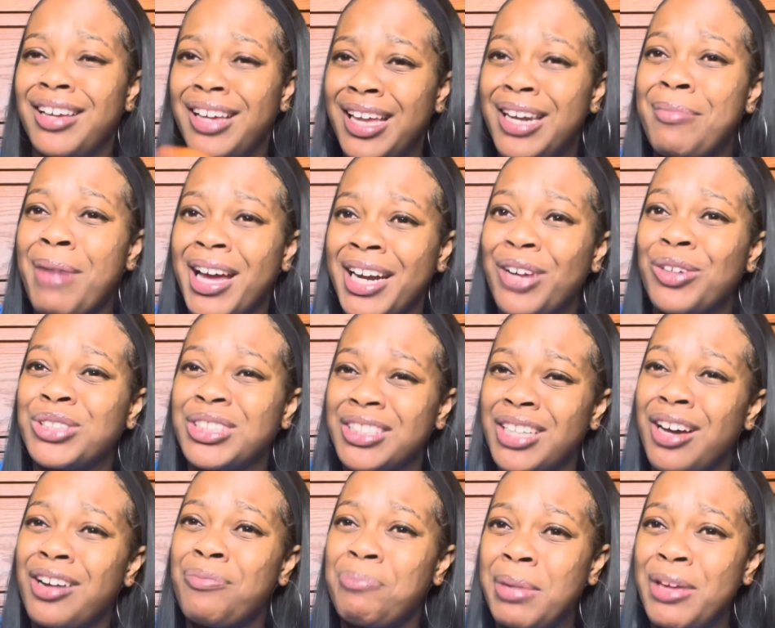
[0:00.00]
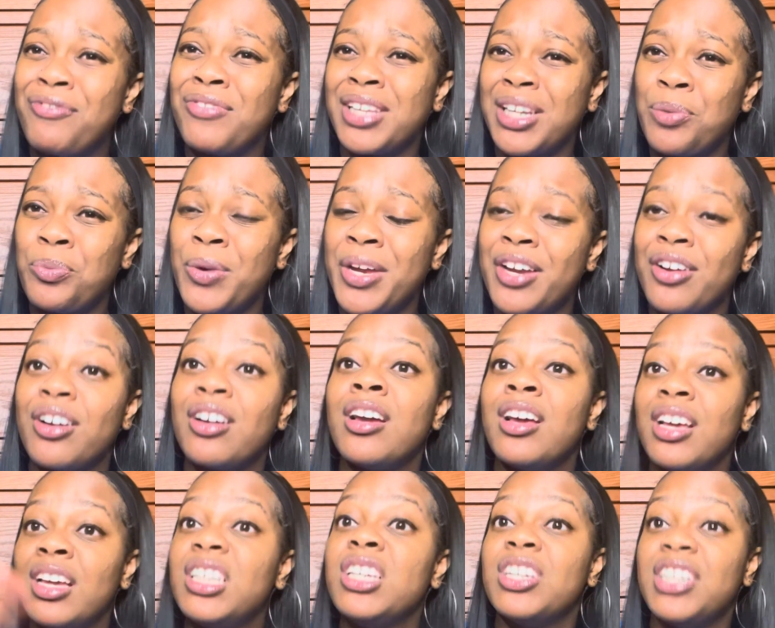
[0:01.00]
Anybody else tongue be feeling weird?
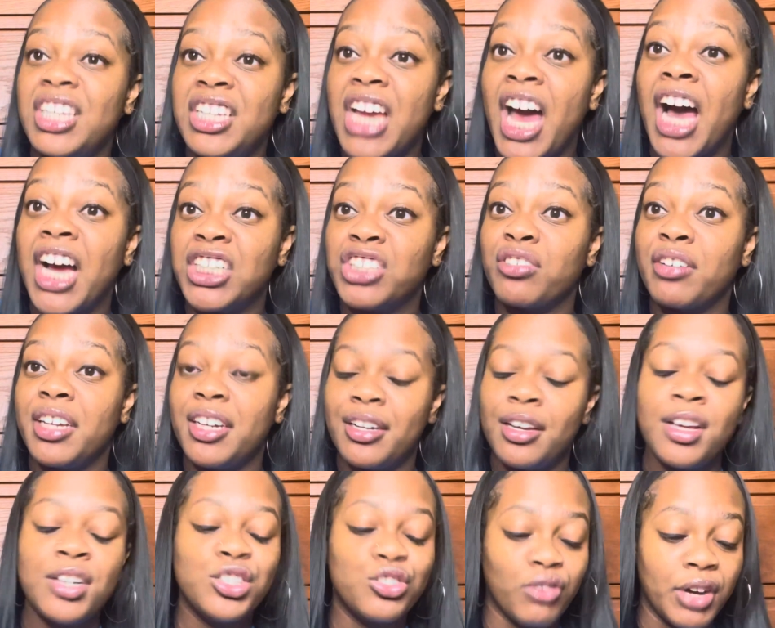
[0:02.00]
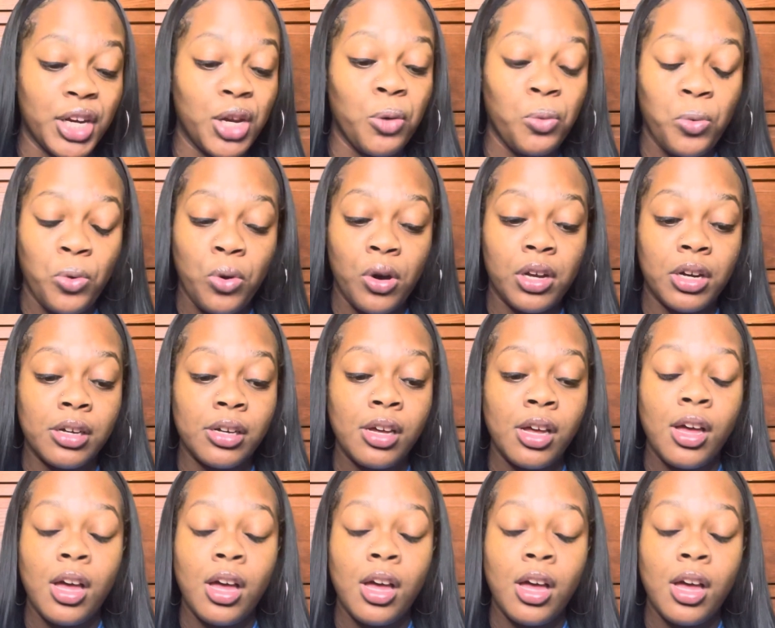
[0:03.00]
You're dehydrated. Drink your water.